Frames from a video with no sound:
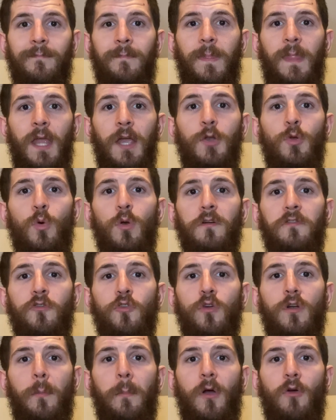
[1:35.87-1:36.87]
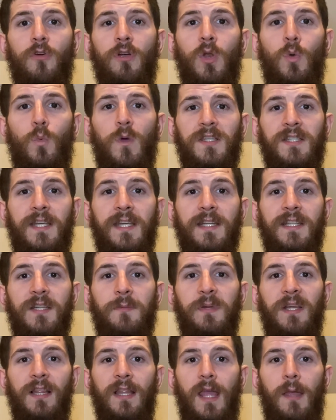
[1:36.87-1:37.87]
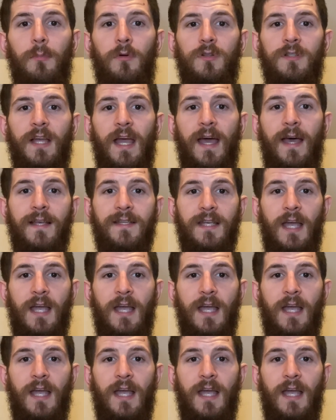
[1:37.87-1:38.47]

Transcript: In order for an American whiskey to be labeled as